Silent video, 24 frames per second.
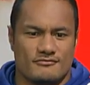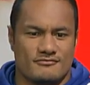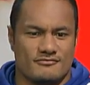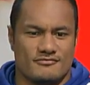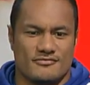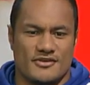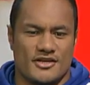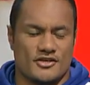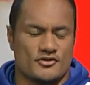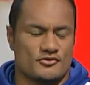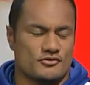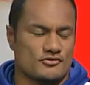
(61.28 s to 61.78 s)

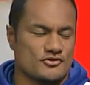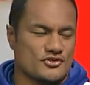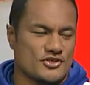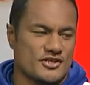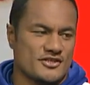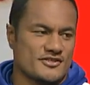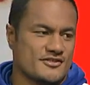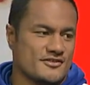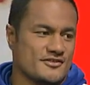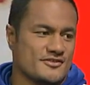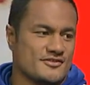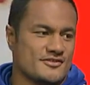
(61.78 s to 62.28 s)
natural
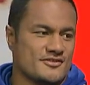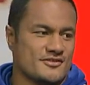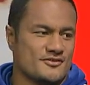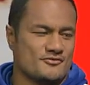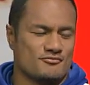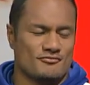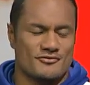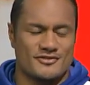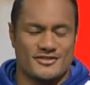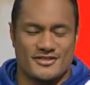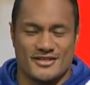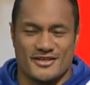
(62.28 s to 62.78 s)
justice.
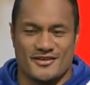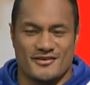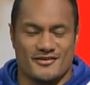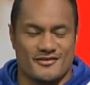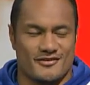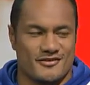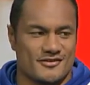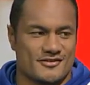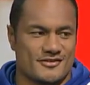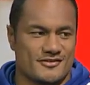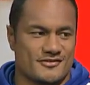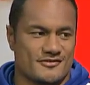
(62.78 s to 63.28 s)
It's
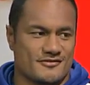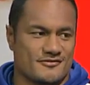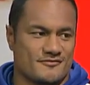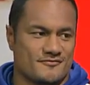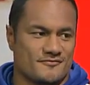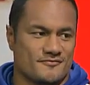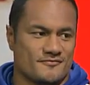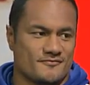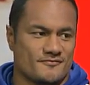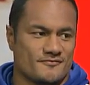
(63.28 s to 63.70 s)
ridiculous. But